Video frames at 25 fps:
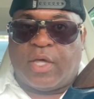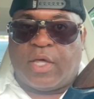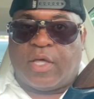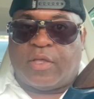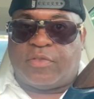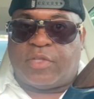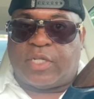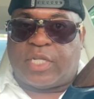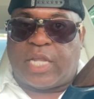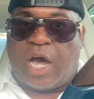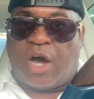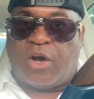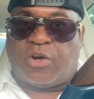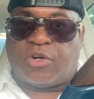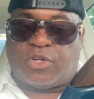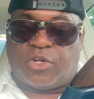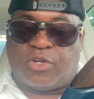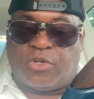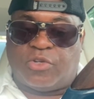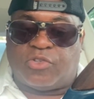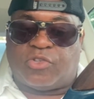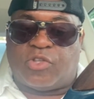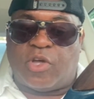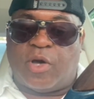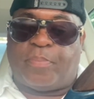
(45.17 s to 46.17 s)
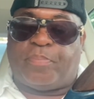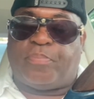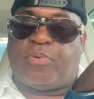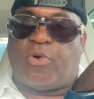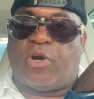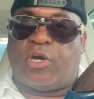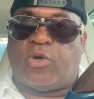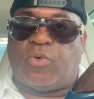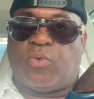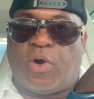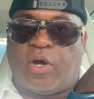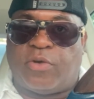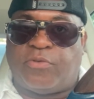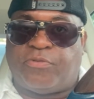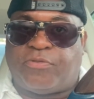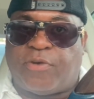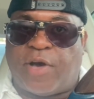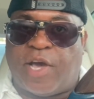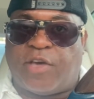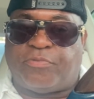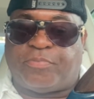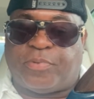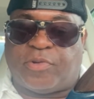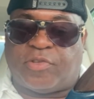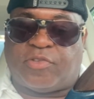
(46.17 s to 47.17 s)
The Dow closed up
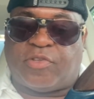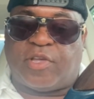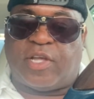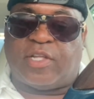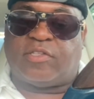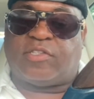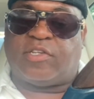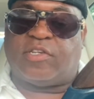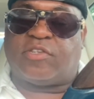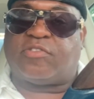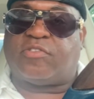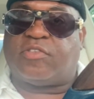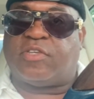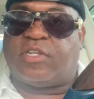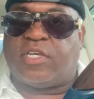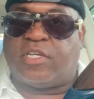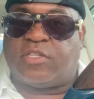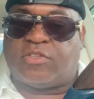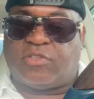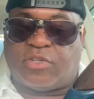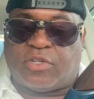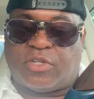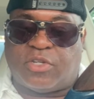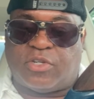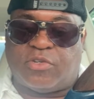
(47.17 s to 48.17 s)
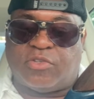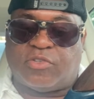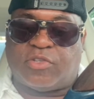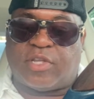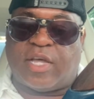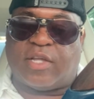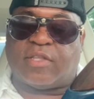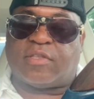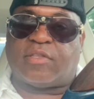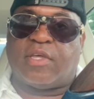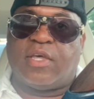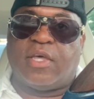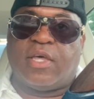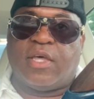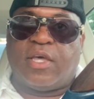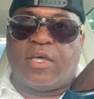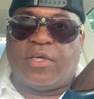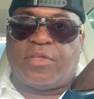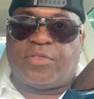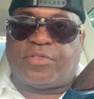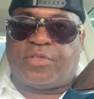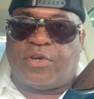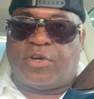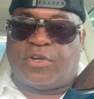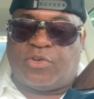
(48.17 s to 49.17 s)
0.15% yesterday to close at
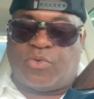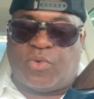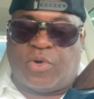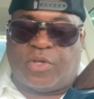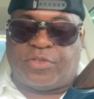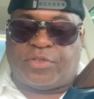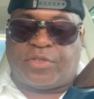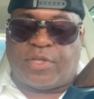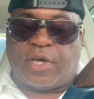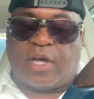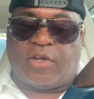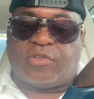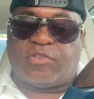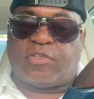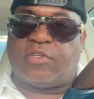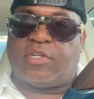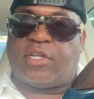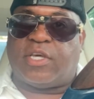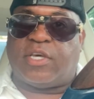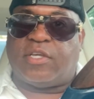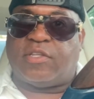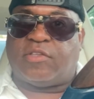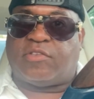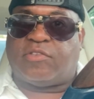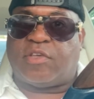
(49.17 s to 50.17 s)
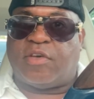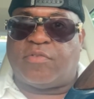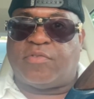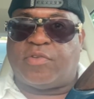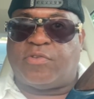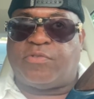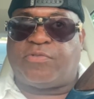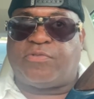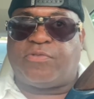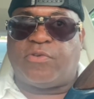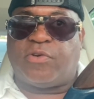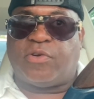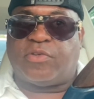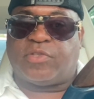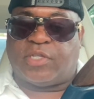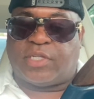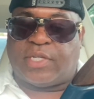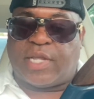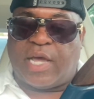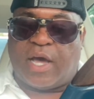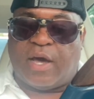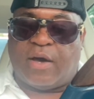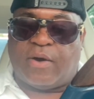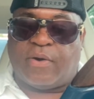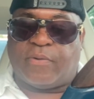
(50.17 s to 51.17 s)
31,874, the
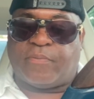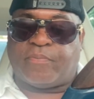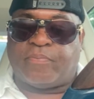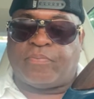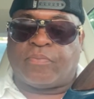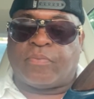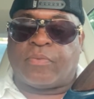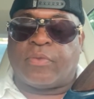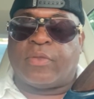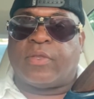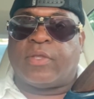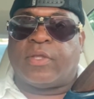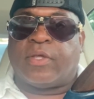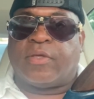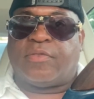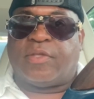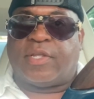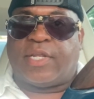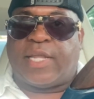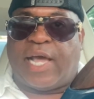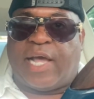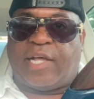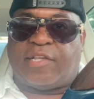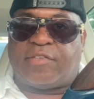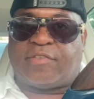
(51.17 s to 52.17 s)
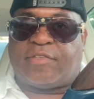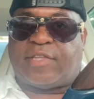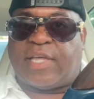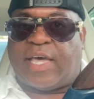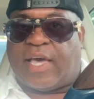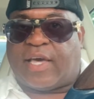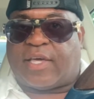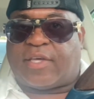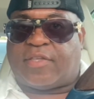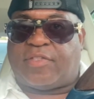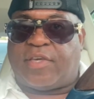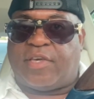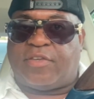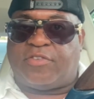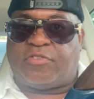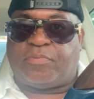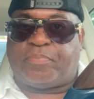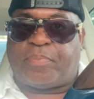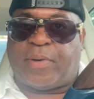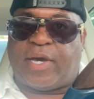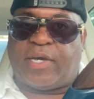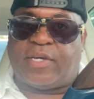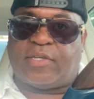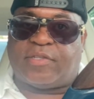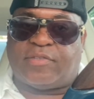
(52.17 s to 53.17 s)
Dow. The NASDAQ, they
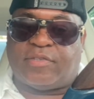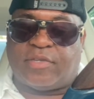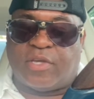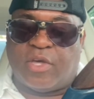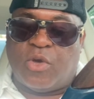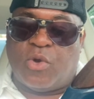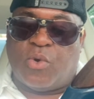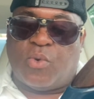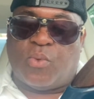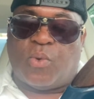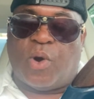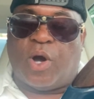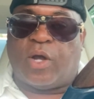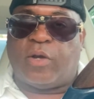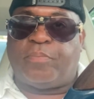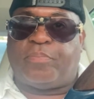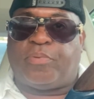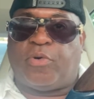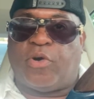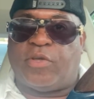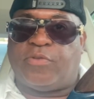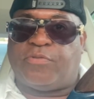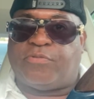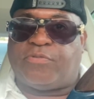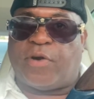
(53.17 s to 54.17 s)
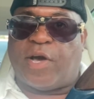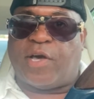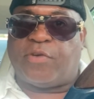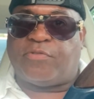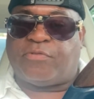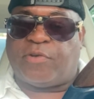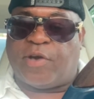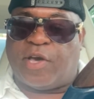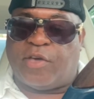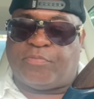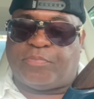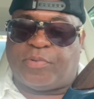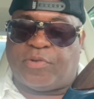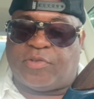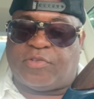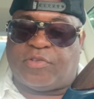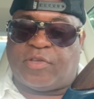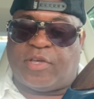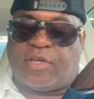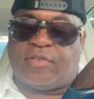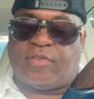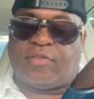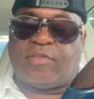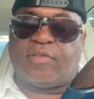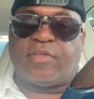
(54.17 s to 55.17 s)
spiked
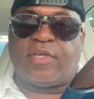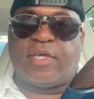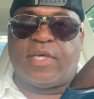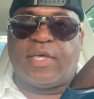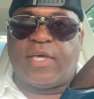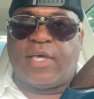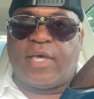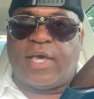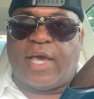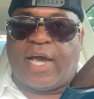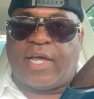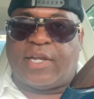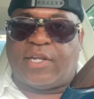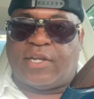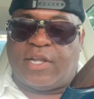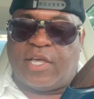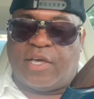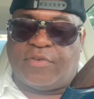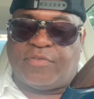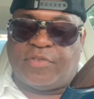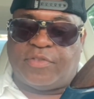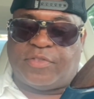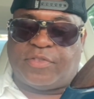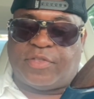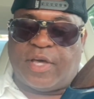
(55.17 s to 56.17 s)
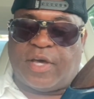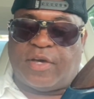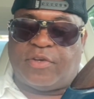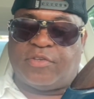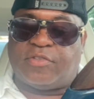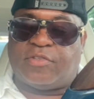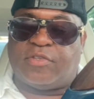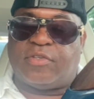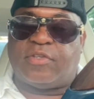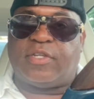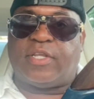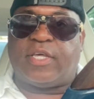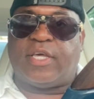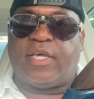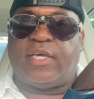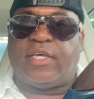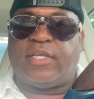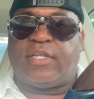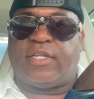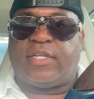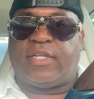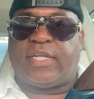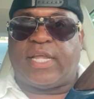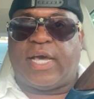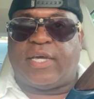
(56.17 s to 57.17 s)
1.55% at
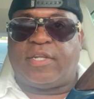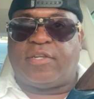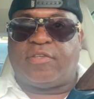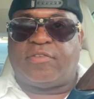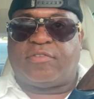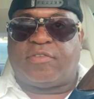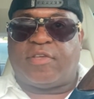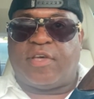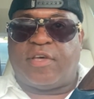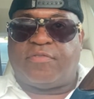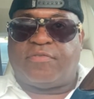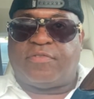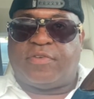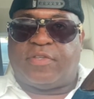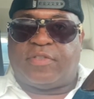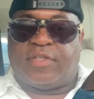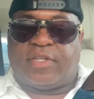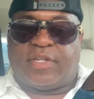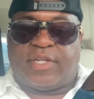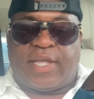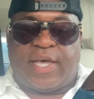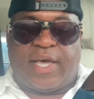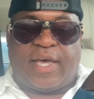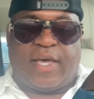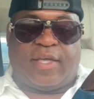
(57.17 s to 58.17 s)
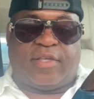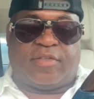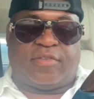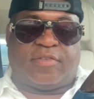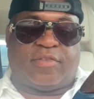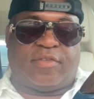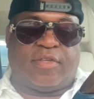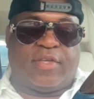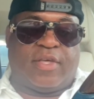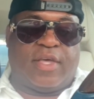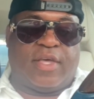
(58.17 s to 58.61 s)
11,897. The NAS.